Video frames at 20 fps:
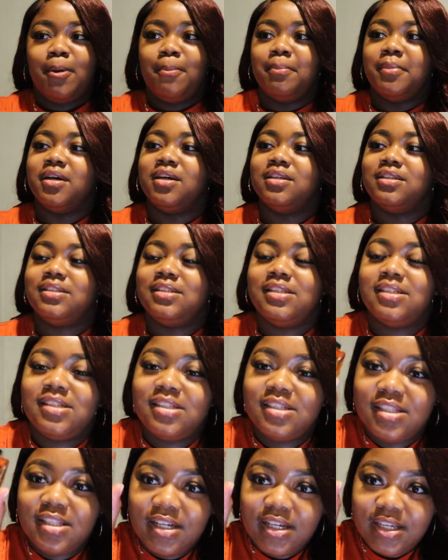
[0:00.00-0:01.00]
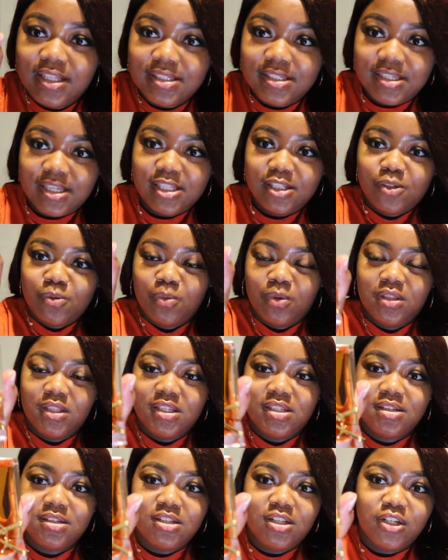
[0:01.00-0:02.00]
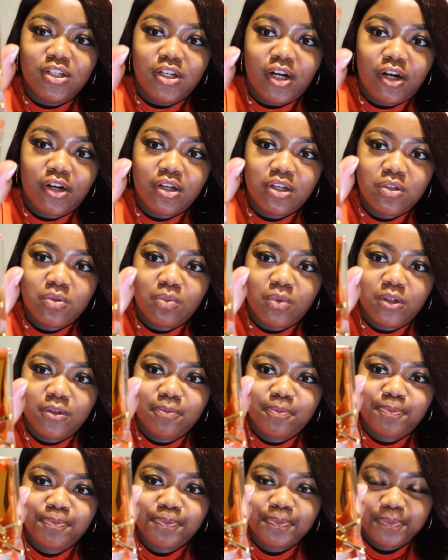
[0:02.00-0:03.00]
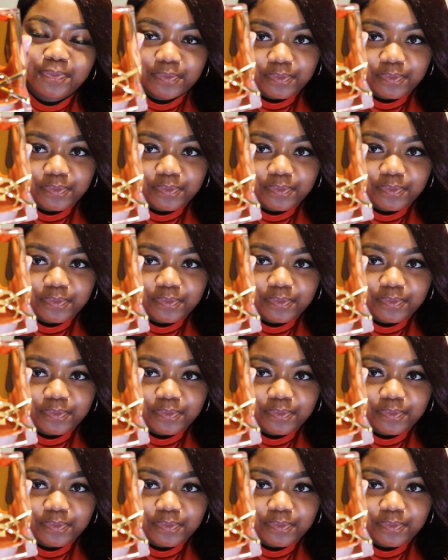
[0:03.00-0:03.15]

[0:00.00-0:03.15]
But this is the intense one. This is the darkest one.